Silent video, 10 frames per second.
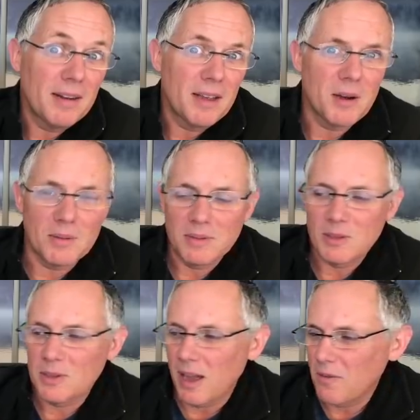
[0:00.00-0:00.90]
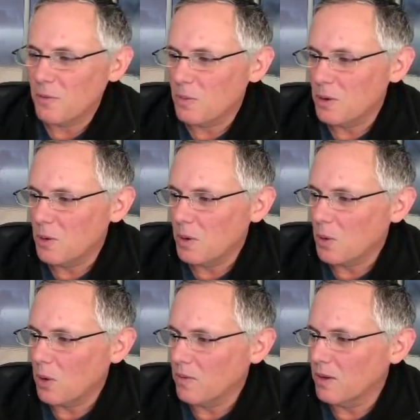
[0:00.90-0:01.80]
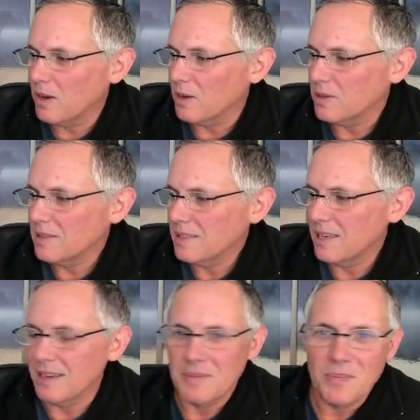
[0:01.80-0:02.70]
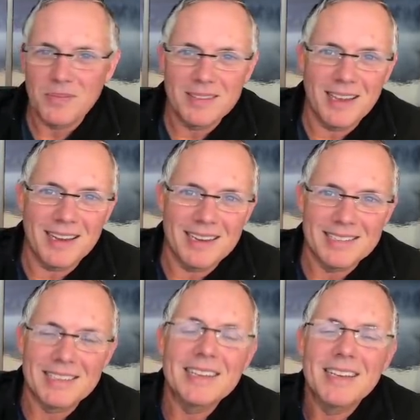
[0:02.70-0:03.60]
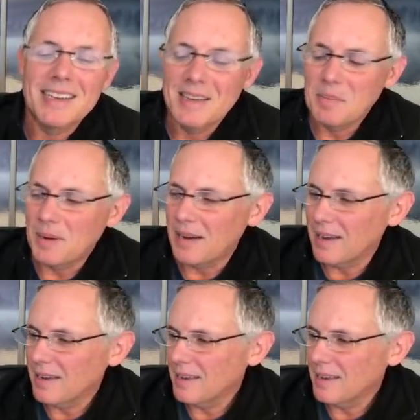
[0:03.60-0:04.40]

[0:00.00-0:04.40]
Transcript: go. This is life when you're recording videos. See ya. Take it easy. Bye.